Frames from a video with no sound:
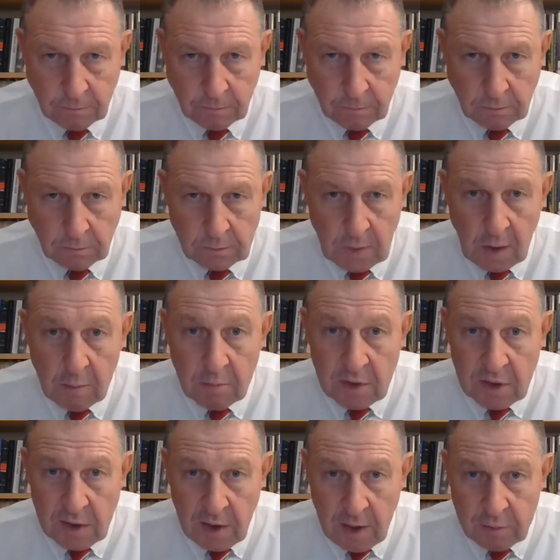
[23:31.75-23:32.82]
There were some
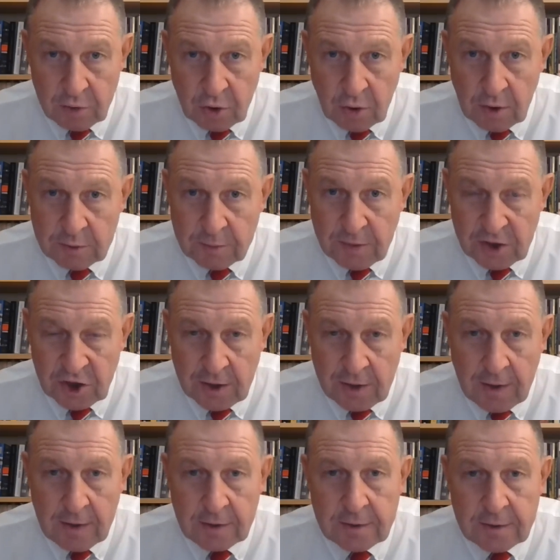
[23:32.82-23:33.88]
military conflicts around
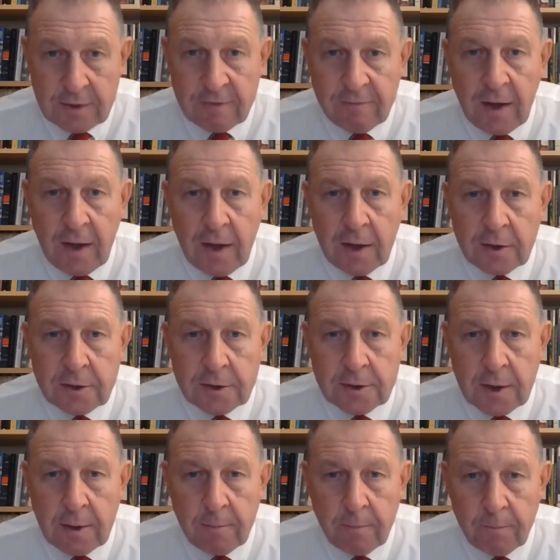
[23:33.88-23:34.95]
the world, but
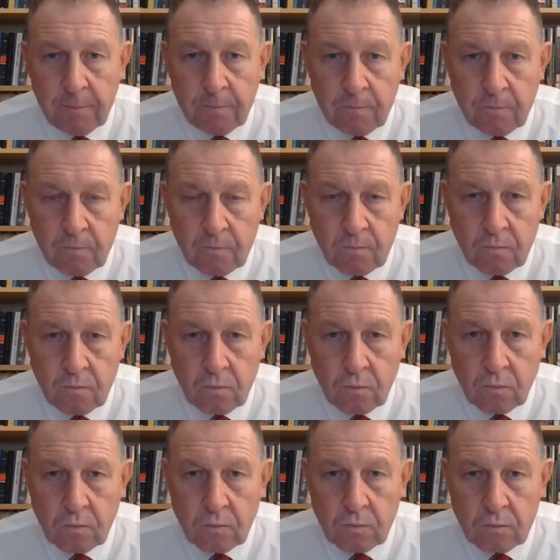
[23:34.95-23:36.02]
it's clear that there were many
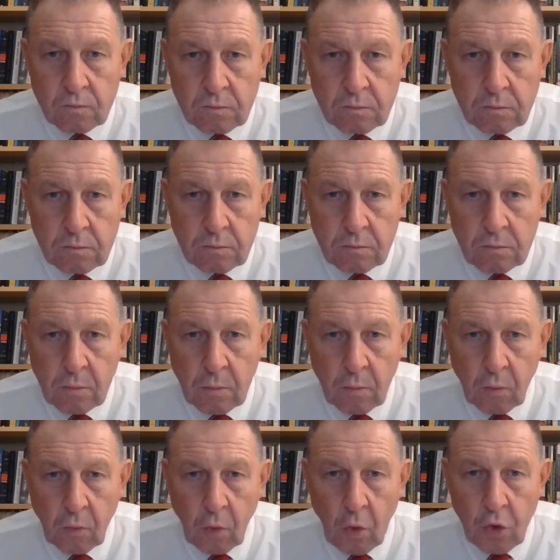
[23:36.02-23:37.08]
fewer of them,
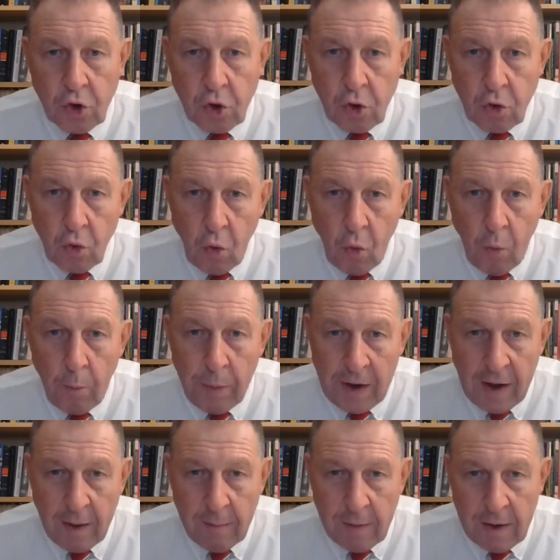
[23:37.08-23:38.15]
and the number of human
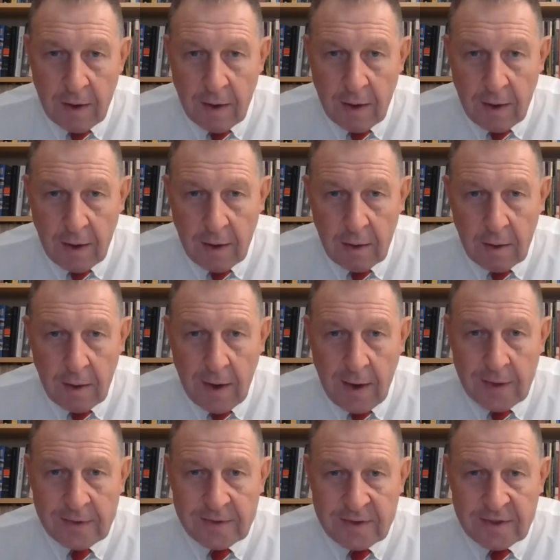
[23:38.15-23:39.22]
casualties during these
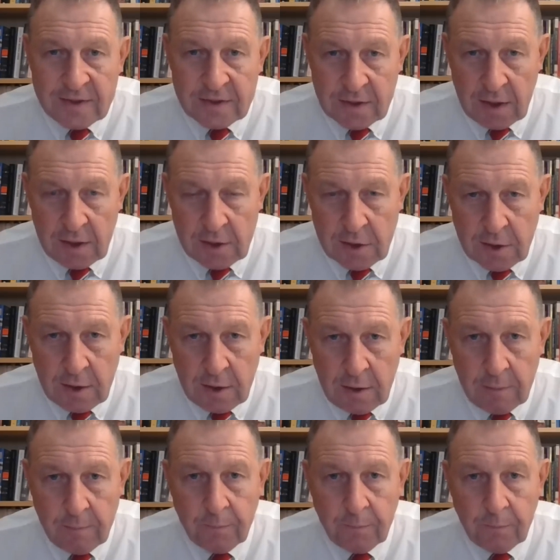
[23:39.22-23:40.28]
4 years
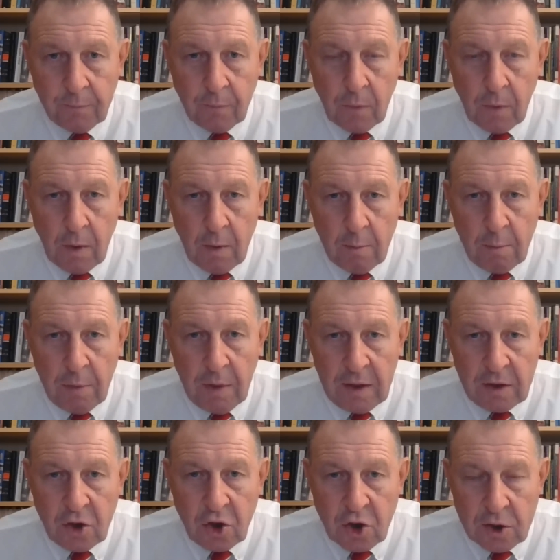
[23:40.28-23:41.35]
was significantly
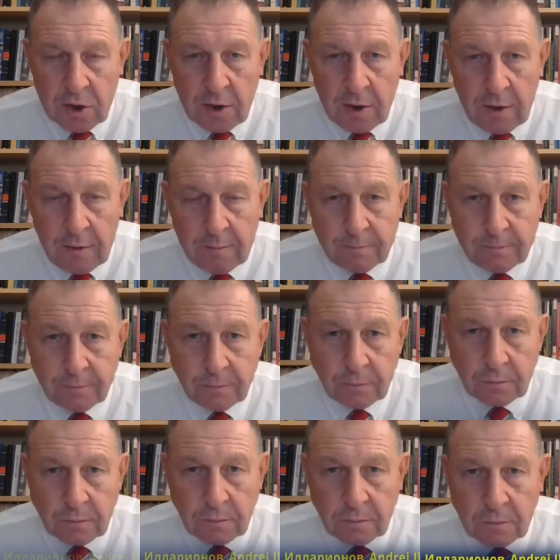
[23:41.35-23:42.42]
lower compared
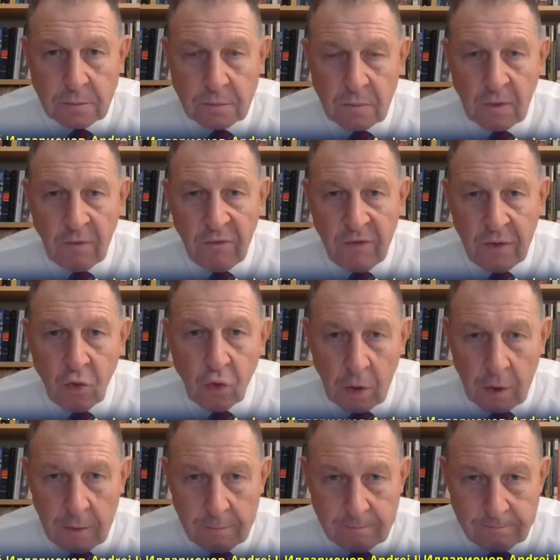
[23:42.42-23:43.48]
to times before and
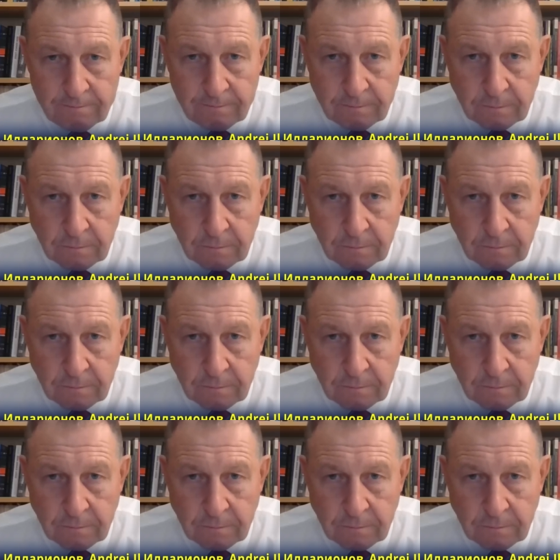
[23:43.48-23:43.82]
after Trump.